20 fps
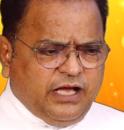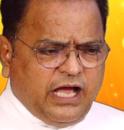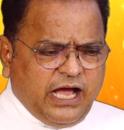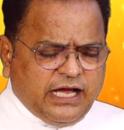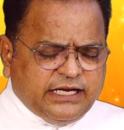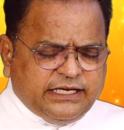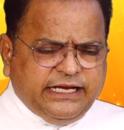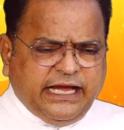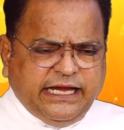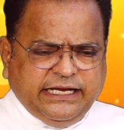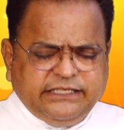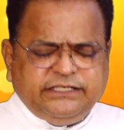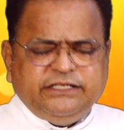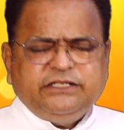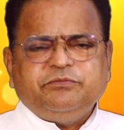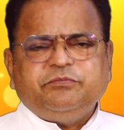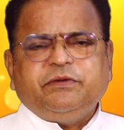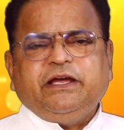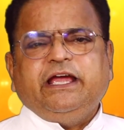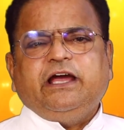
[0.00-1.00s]
are
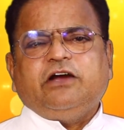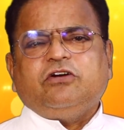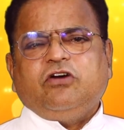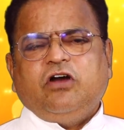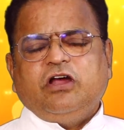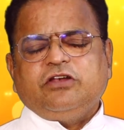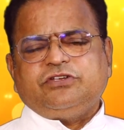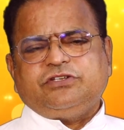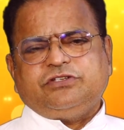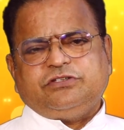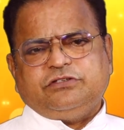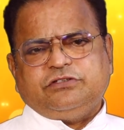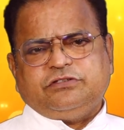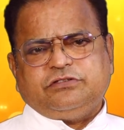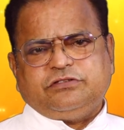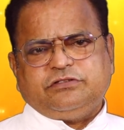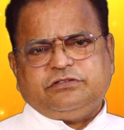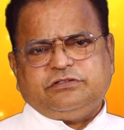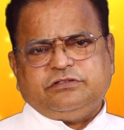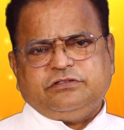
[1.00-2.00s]
guided by our
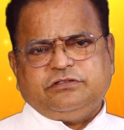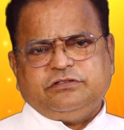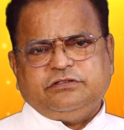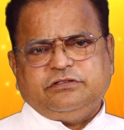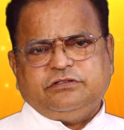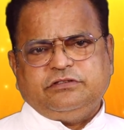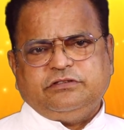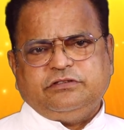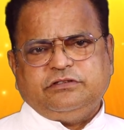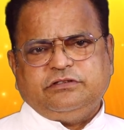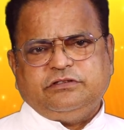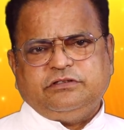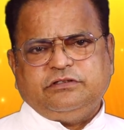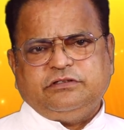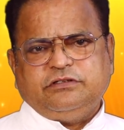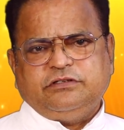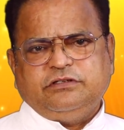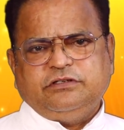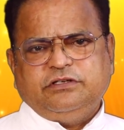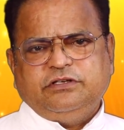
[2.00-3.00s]
conscience.
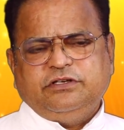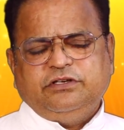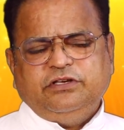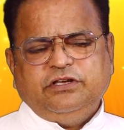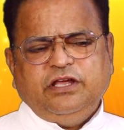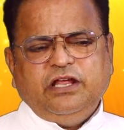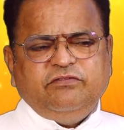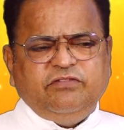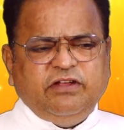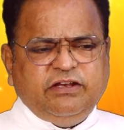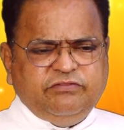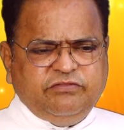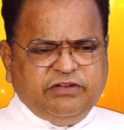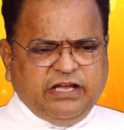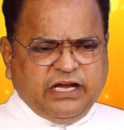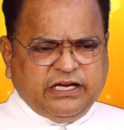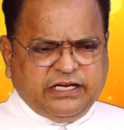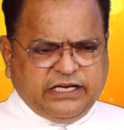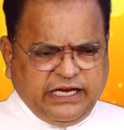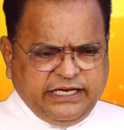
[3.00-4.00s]
And when
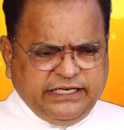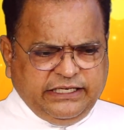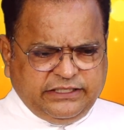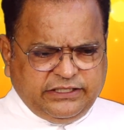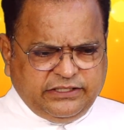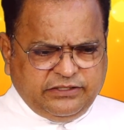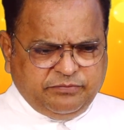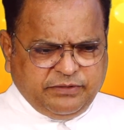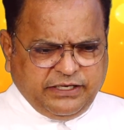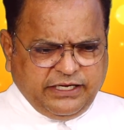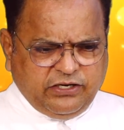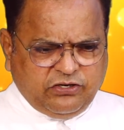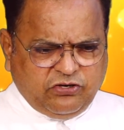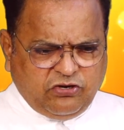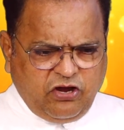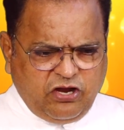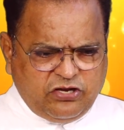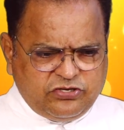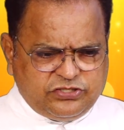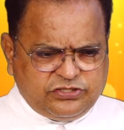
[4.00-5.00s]
we are guided by our
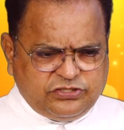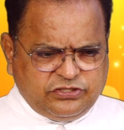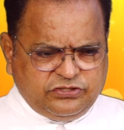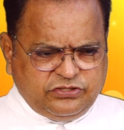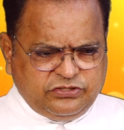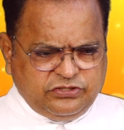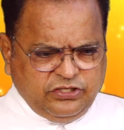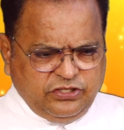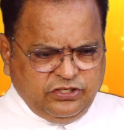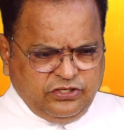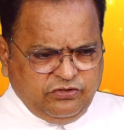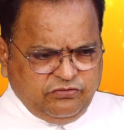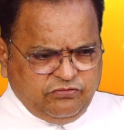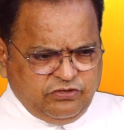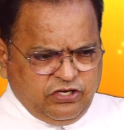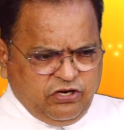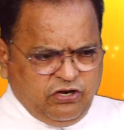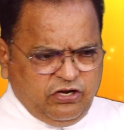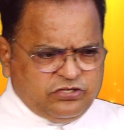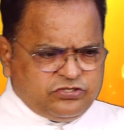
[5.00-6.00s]
conscience,
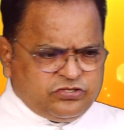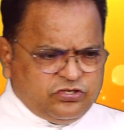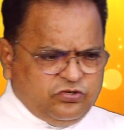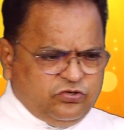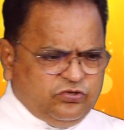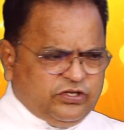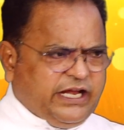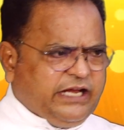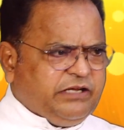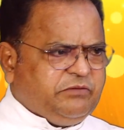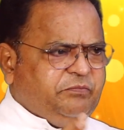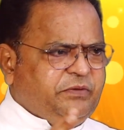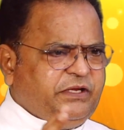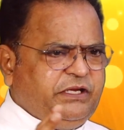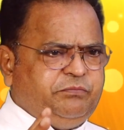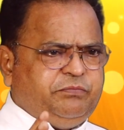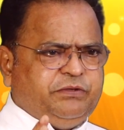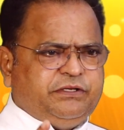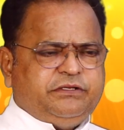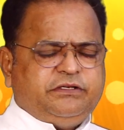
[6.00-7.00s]
we also look at
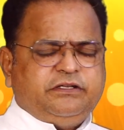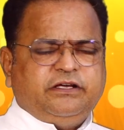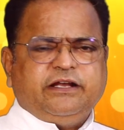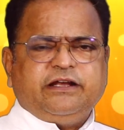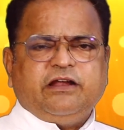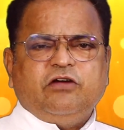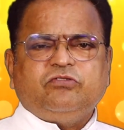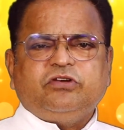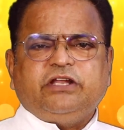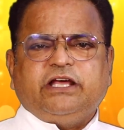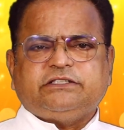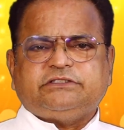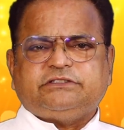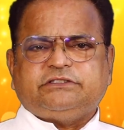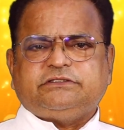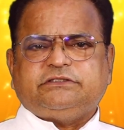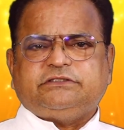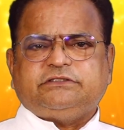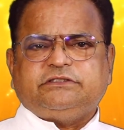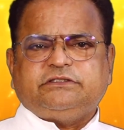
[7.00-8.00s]
people around
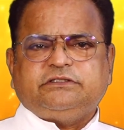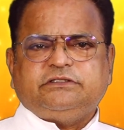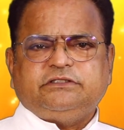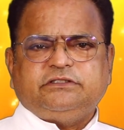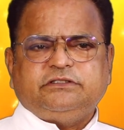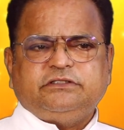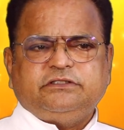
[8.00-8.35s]
us.